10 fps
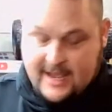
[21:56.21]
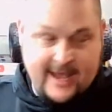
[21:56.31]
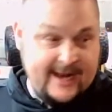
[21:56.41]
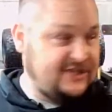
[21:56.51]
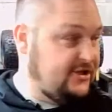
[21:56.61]

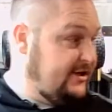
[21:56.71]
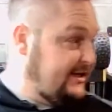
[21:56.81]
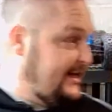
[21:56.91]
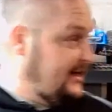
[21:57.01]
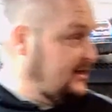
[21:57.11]
And I started
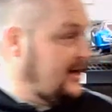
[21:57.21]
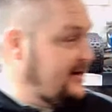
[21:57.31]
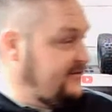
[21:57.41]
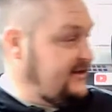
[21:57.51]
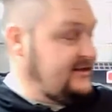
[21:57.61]
getting a lot
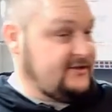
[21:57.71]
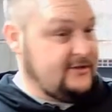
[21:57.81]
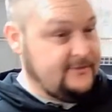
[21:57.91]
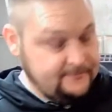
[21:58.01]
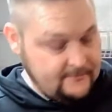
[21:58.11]
of these
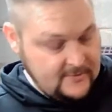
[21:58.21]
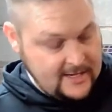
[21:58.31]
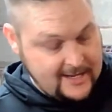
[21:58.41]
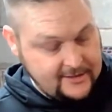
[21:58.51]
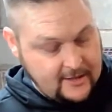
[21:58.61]

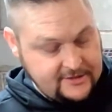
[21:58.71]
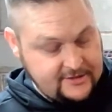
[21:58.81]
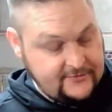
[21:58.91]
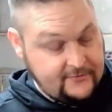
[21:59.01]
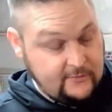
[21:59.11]

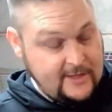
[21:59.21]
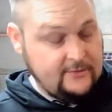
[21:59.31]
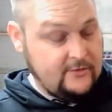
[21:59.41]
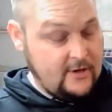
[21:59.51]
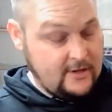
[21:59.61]
Dodges for
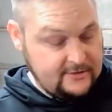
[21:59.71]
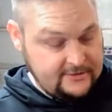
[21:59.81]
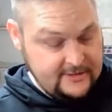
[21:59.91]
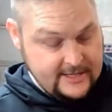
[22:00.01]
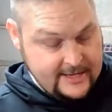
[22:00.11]
rental
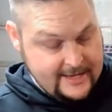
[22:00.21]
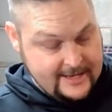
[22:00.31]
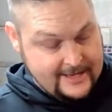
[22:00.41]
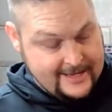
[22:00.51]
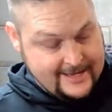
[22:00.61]
cars.
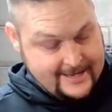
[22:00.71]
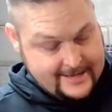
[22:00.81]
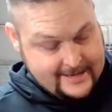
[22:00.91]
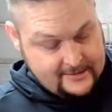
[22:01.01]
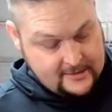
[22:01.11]

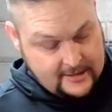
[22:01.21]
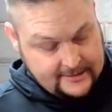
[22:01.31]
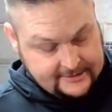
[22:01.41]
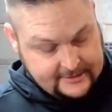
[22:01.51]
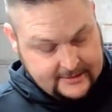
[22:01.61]
And
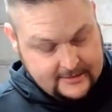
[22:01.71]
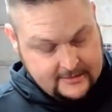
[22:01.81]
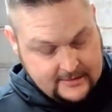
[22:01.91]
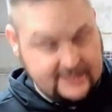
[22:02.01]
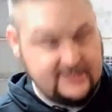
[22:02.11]
honestly, I